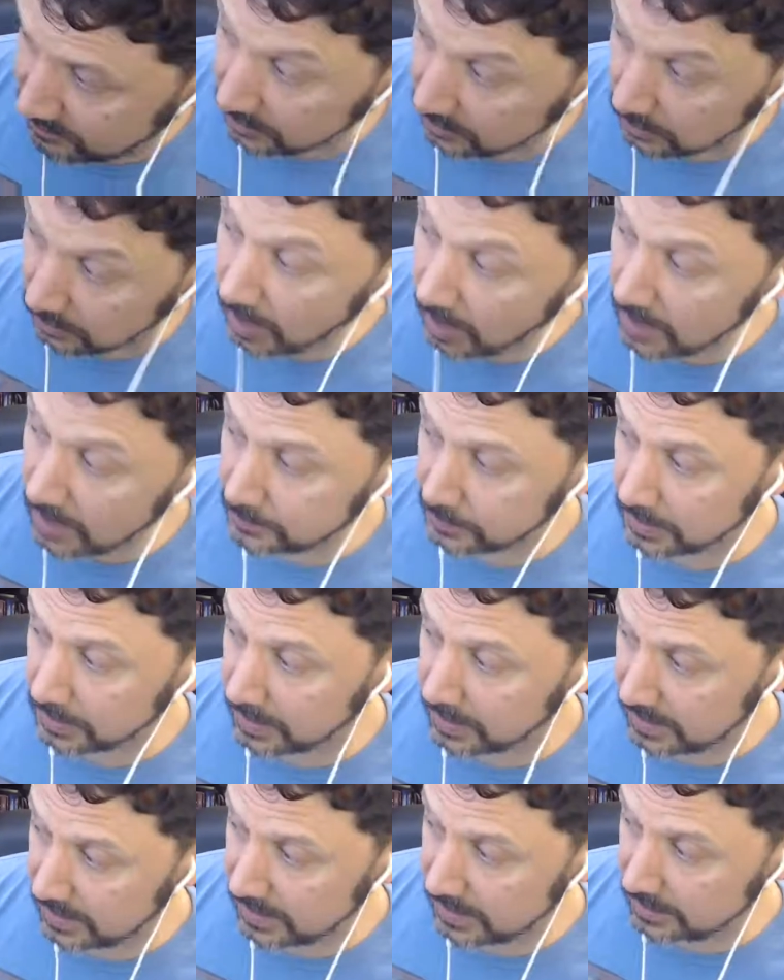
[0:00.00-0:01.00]
lot of
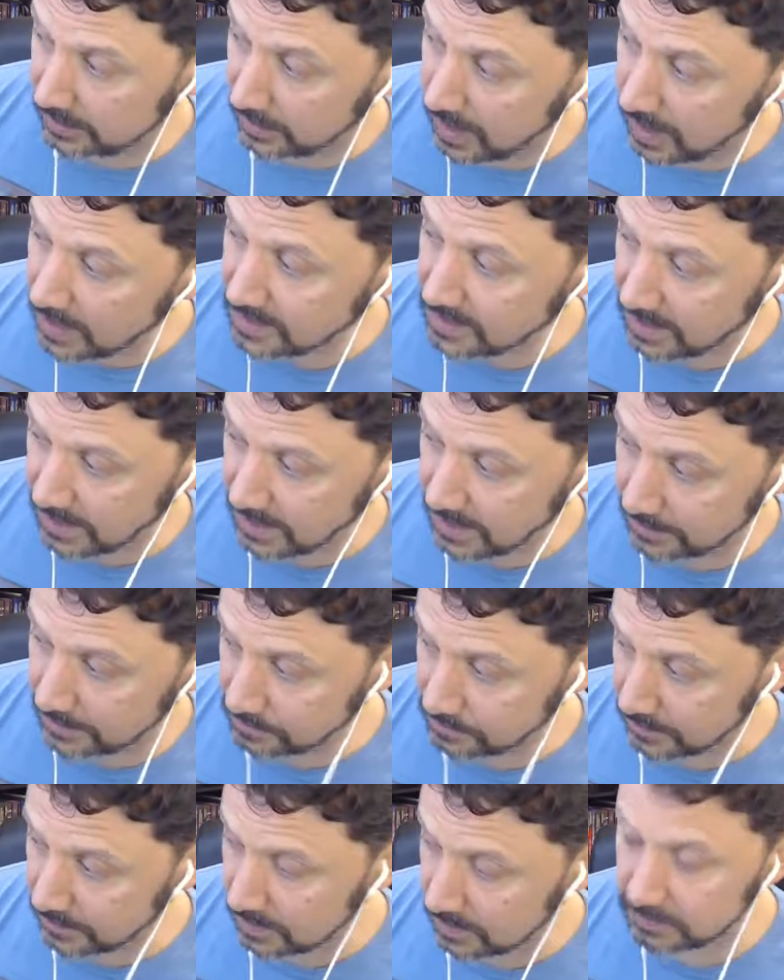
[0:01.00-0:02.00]
play in my game
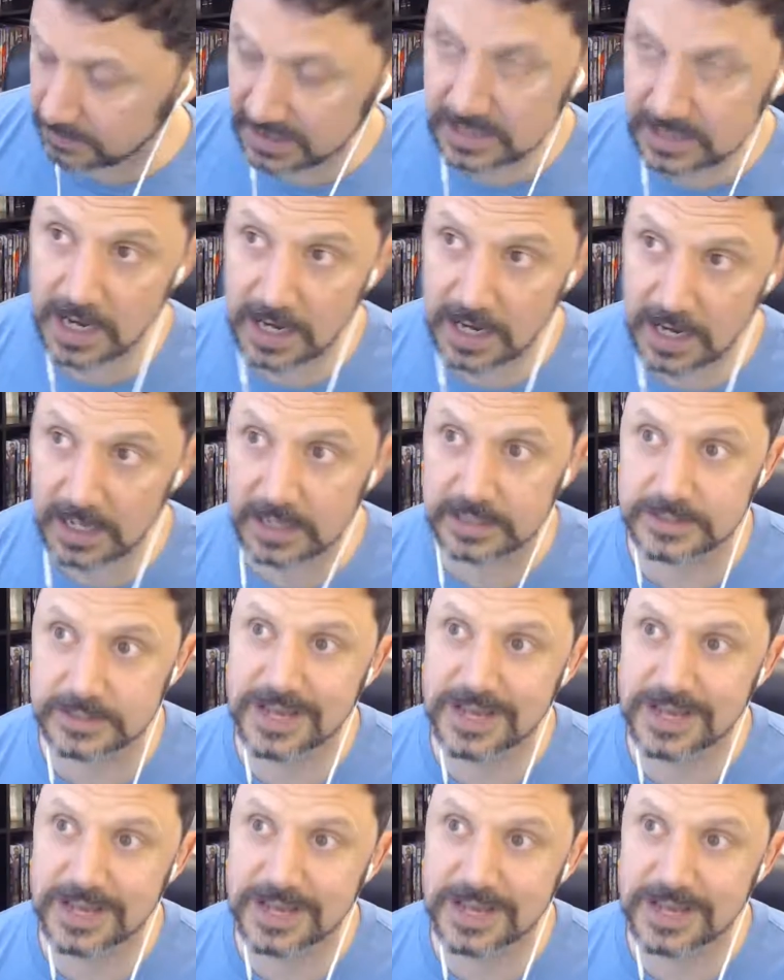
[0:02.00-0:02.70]
because